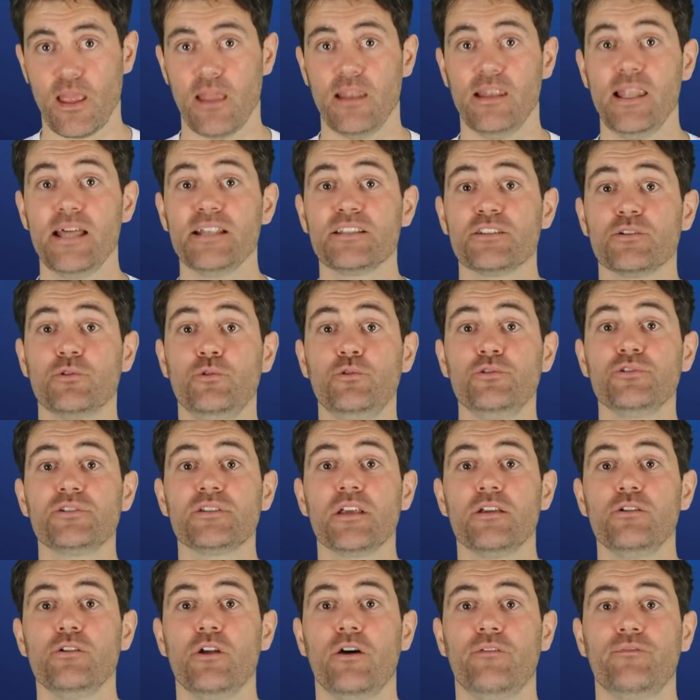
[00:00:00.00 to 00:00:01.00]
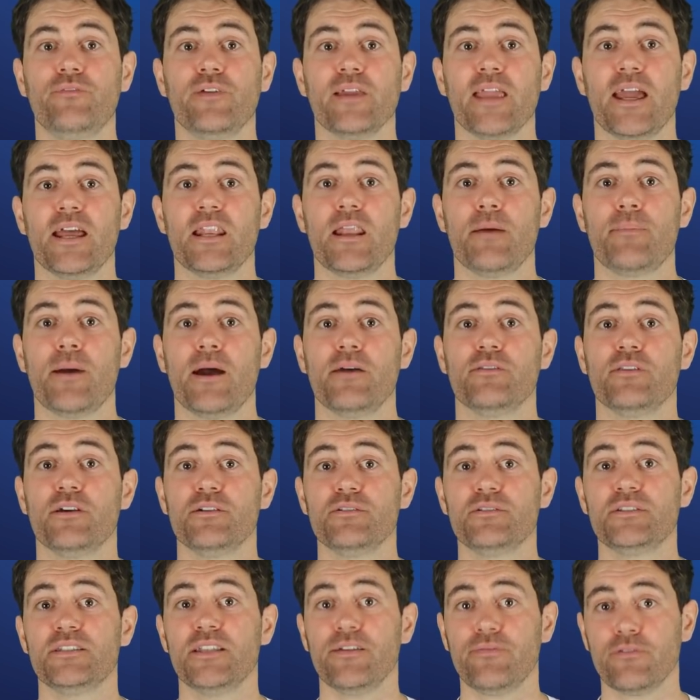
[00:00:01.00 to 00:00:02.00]
Let's also not forget about
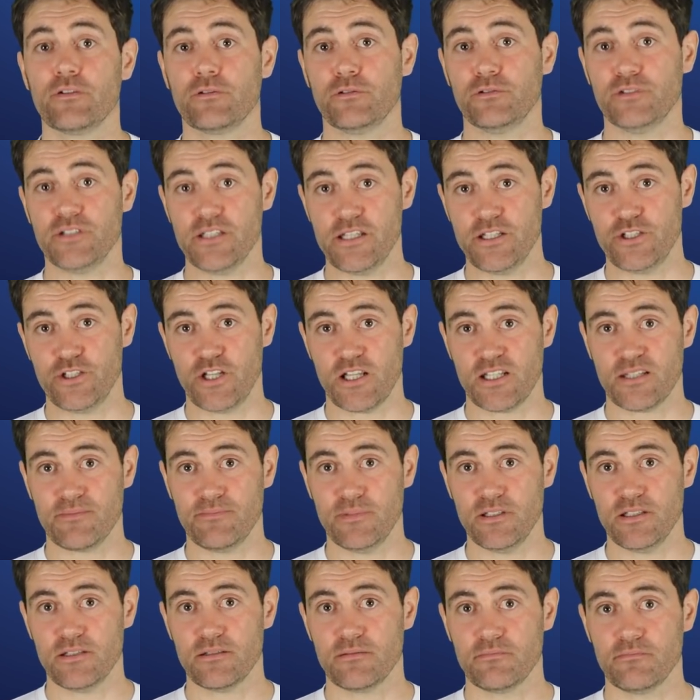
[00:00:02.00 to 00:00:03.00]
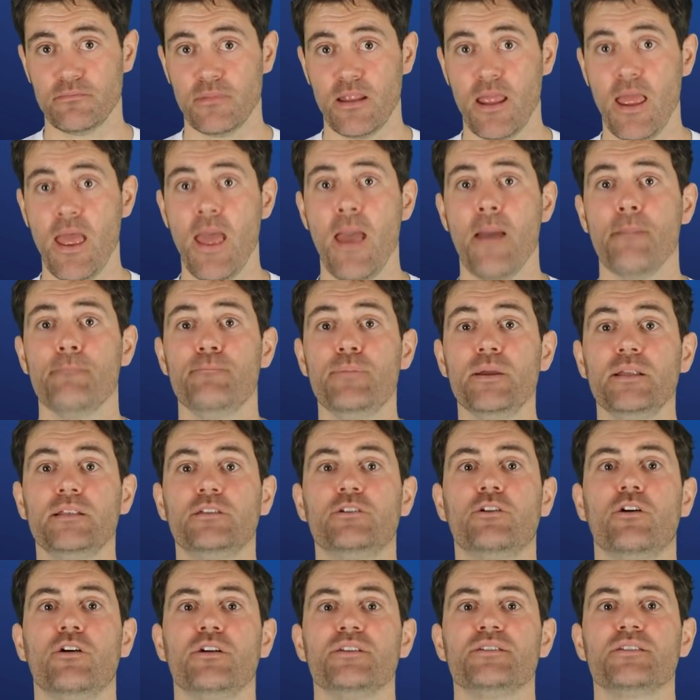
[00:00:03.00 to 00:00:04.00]
those difficulty adjustments.
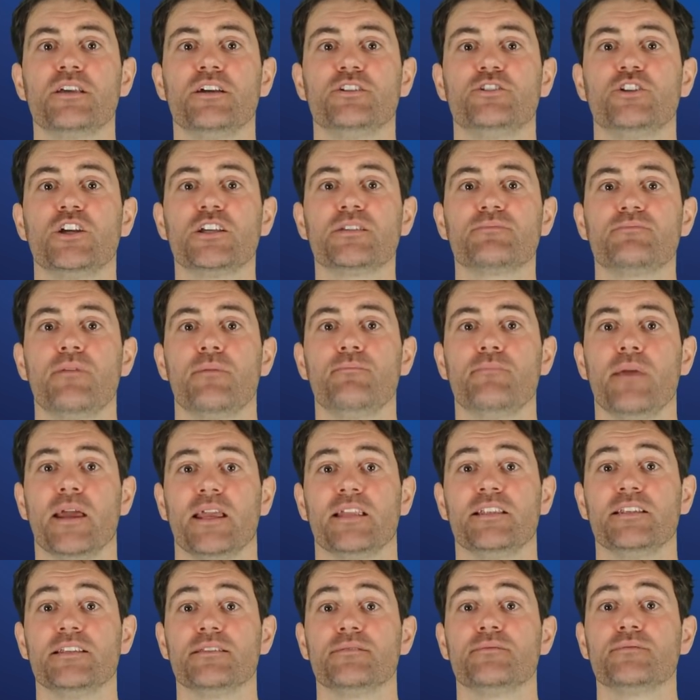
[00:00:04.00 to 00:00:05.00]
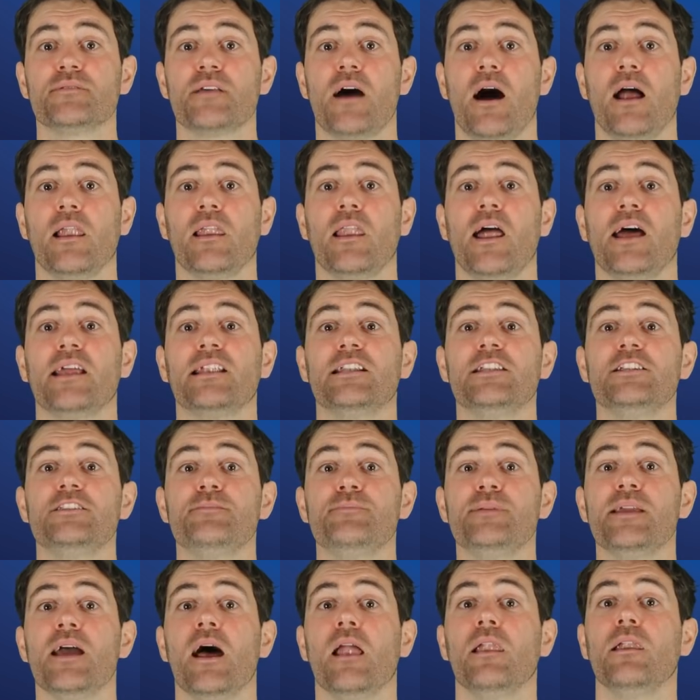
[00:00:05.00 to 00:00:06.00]
Bitcoin's adjustment mechanisms are likely
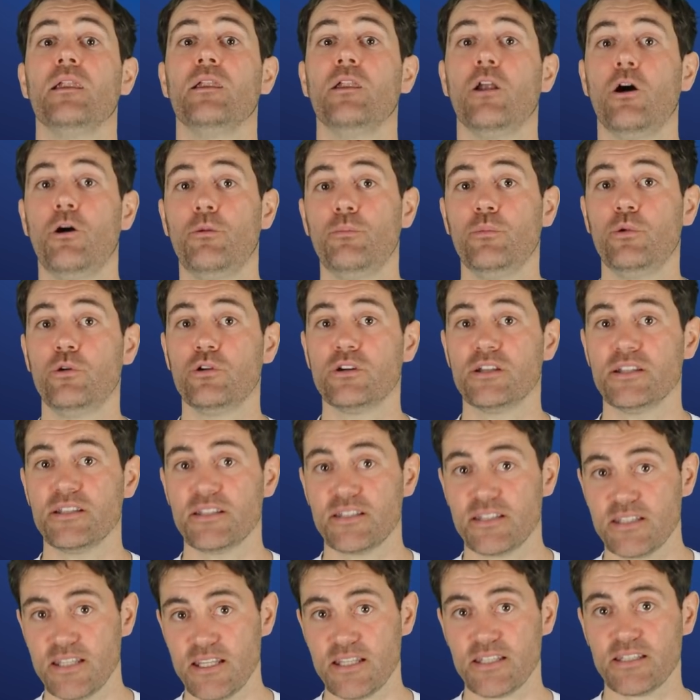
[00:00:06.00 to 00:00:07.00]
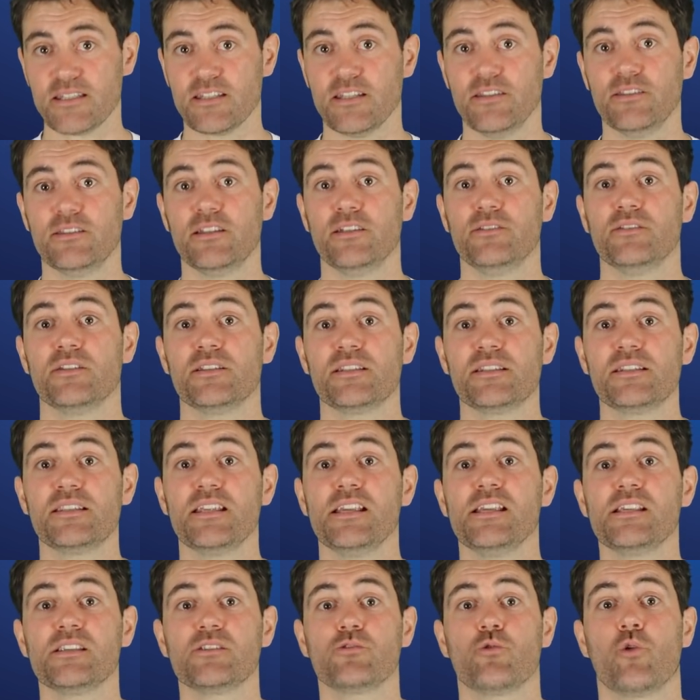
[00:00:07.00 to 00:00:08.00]
to be a lot more consistent than the
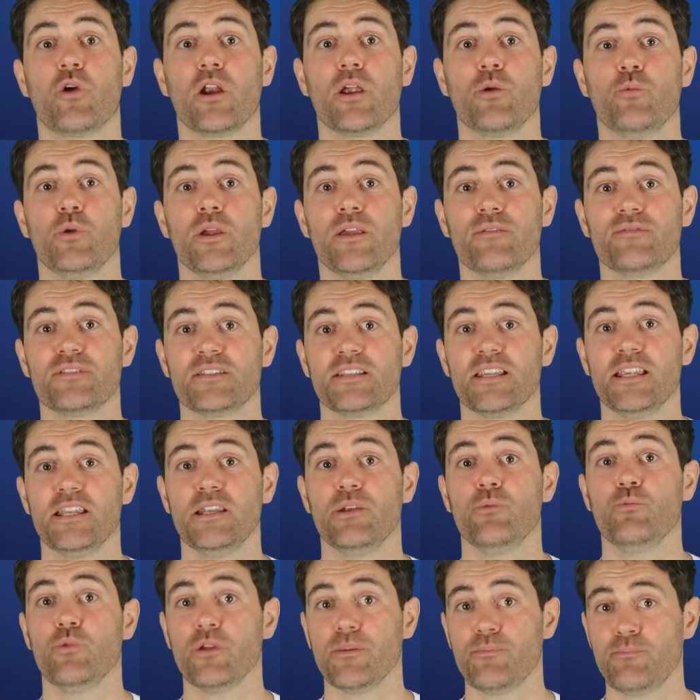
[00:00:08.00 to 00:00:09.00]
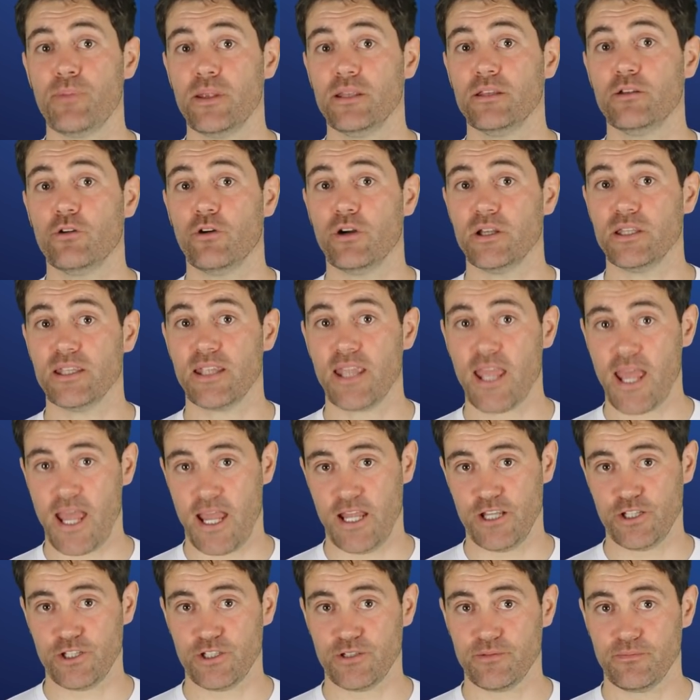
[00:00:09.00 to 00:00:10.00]
seesawing we have seen with Bitcoin
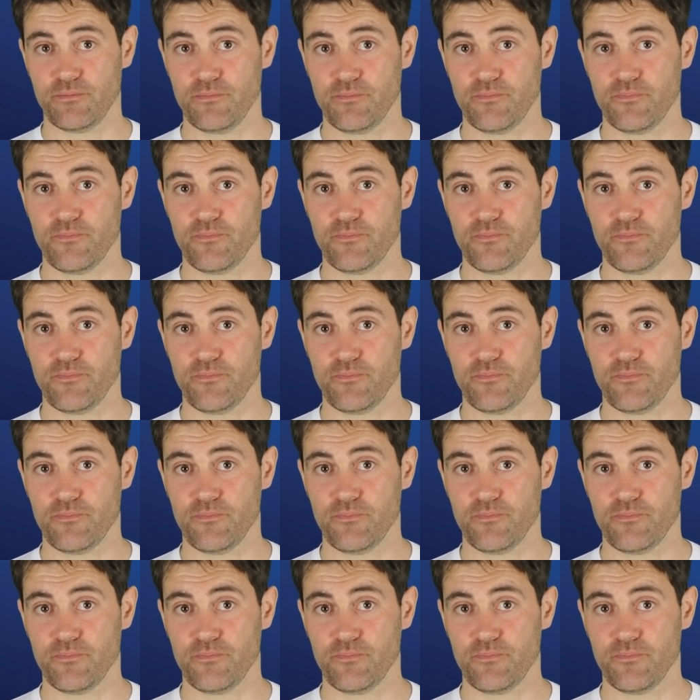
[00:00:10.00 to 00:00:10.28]
Cash.